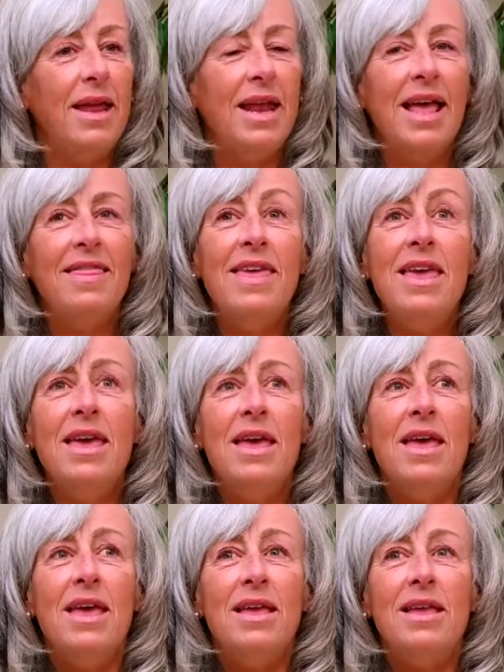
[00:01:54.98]
And I think
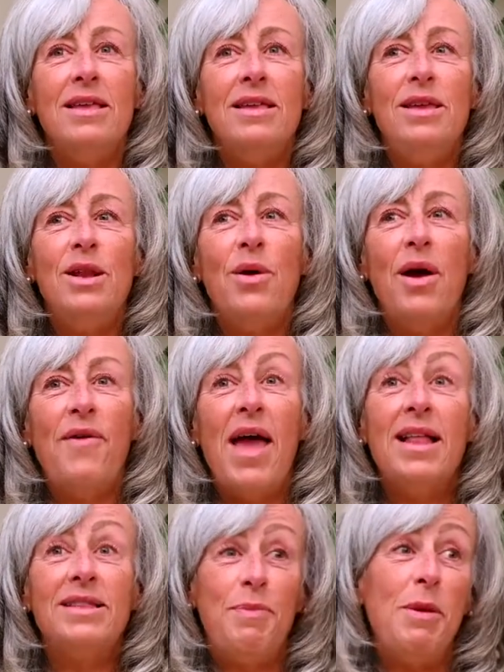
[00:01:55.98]
you know, I've
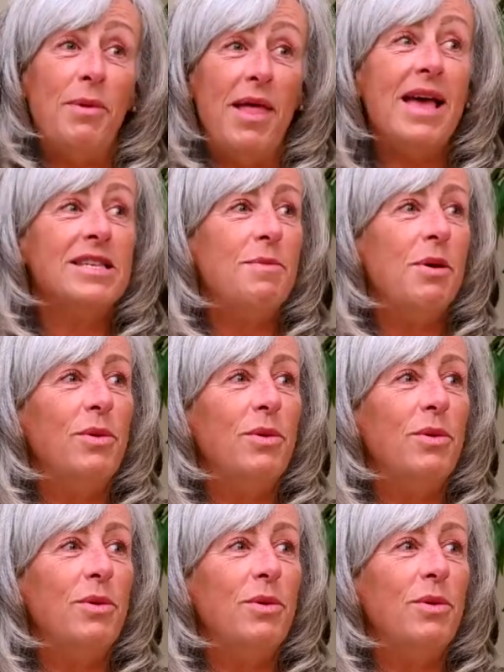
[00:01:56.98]
had people ask me,